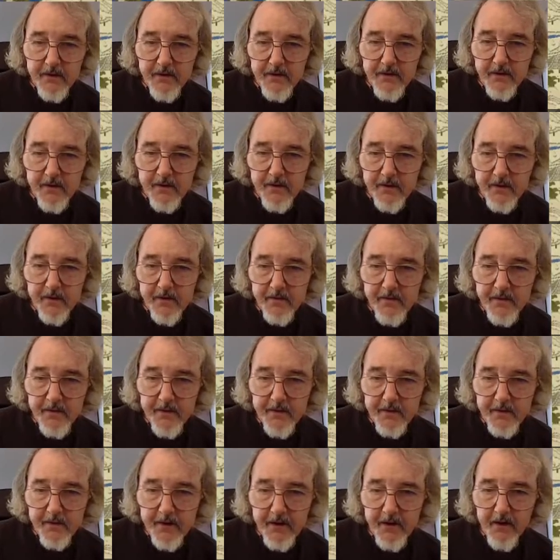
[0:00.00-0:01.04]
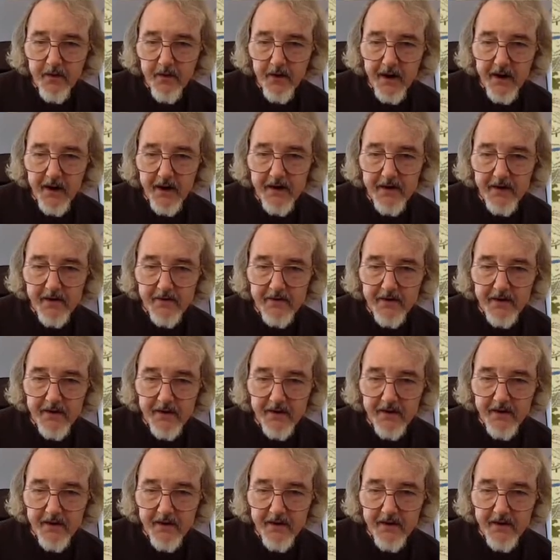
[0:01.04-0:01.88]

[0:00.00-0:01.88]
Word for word: So here's where the, the big crack is